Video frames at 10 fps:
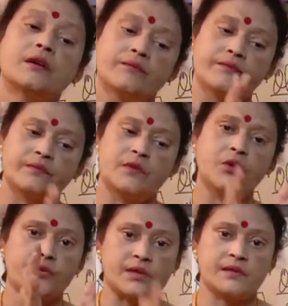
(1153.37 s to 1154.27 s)

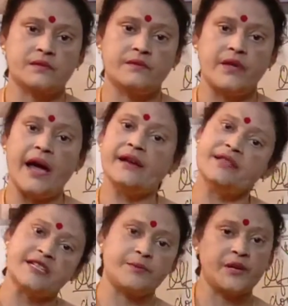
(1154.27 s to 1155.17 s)
Notes and the
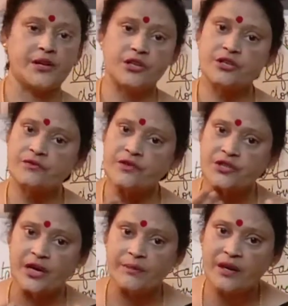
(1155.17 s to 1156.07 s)
explanation which I am
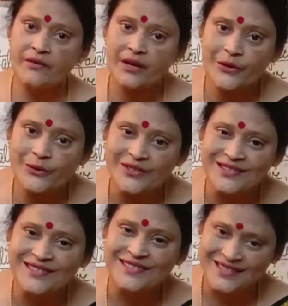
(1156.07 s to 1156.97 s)
giving you.
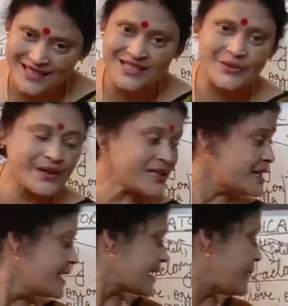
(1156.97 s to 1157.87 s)
Yes, student?
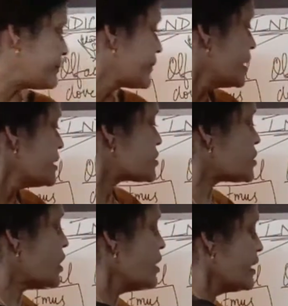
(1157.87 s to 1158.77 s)
Come. So
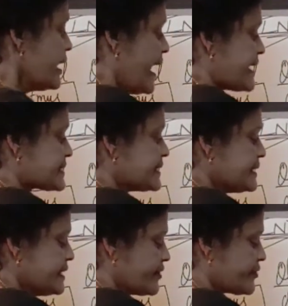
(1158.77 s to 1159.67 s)
acid
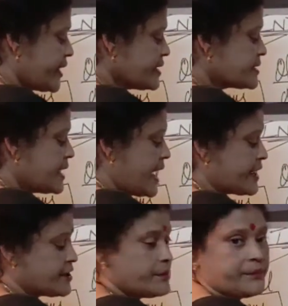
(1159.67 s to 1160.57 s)
red, and in
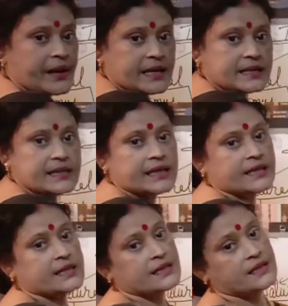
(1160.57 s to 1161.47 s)
base it is
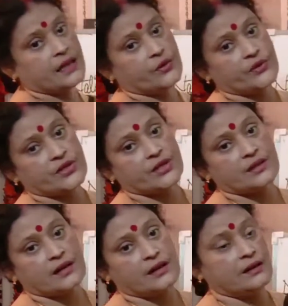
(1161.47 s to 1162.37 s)
yellowish in
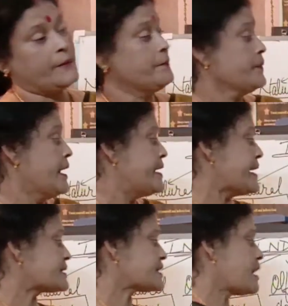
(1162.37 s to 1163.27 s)
color. Next
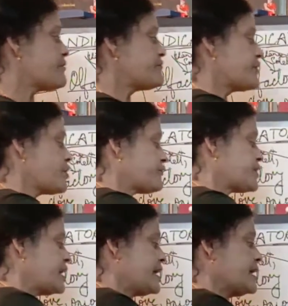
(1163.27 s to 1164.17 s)
come phenolphthalein.
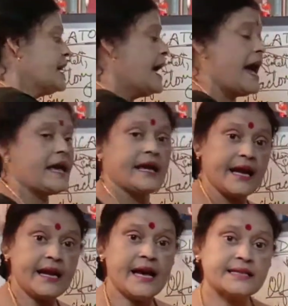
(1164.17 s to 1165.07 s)
In
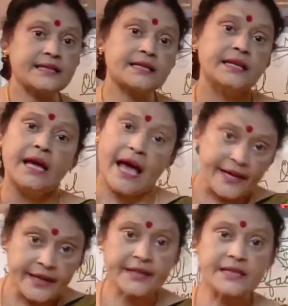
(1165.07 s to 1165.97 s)
acid and
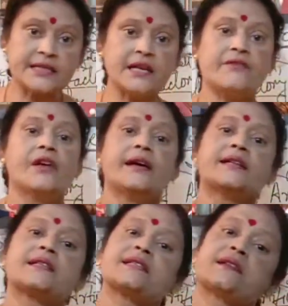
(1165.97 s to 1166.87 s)
itself it is
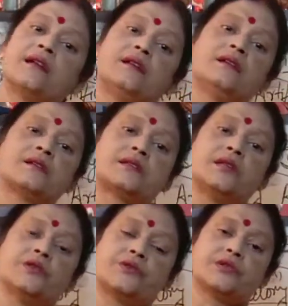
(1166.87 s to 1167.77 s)
colorless
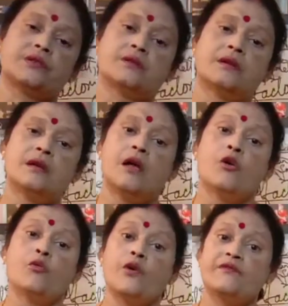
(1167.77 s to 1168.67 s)
solution. When
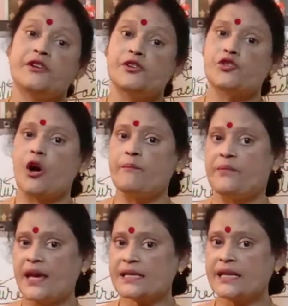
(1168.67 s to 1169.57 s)
we drop base
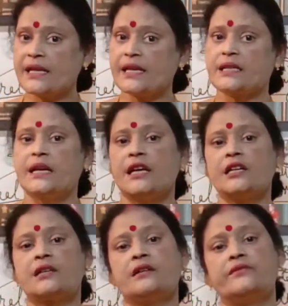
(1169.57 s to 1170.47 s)
in it, it
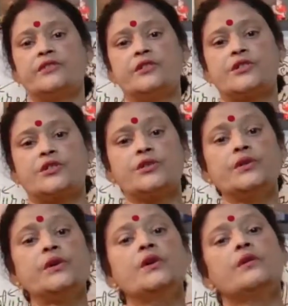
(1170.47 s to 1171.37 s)
converts to
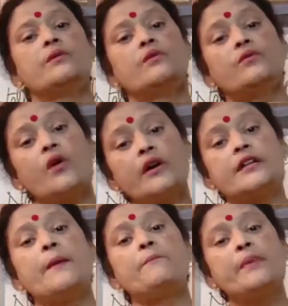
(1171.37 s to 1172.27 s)
what?
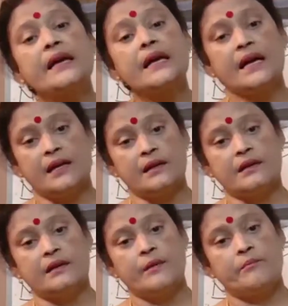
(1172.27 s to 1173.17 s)
Pink color.
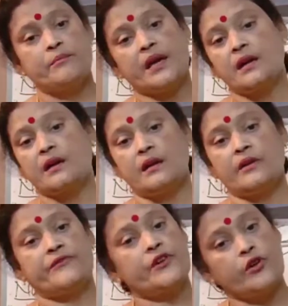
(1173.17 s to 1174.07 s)
Pink color,
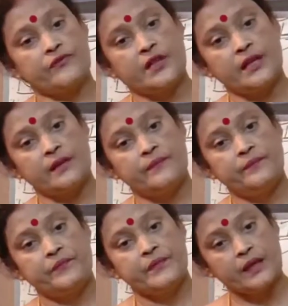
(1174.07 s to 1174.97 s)
phenolphthalein.
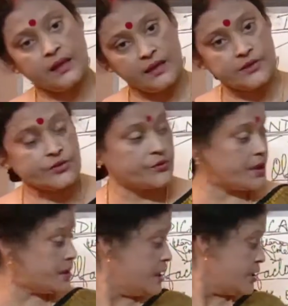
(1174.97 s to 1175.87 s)
Clear, student?
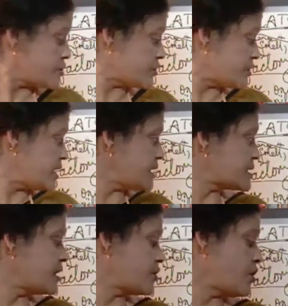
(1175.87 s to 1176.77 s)
So these are
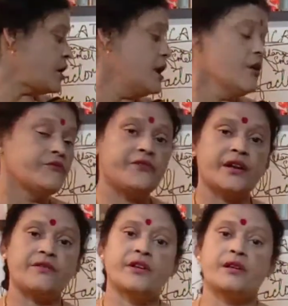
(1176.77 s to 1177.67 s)
all very, very
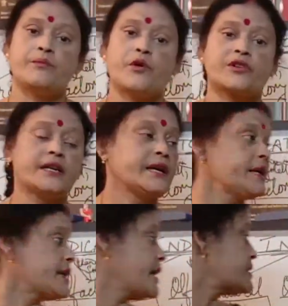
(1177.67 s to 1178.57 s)
important
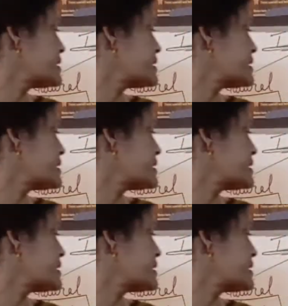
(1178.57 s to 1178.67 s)
indicators.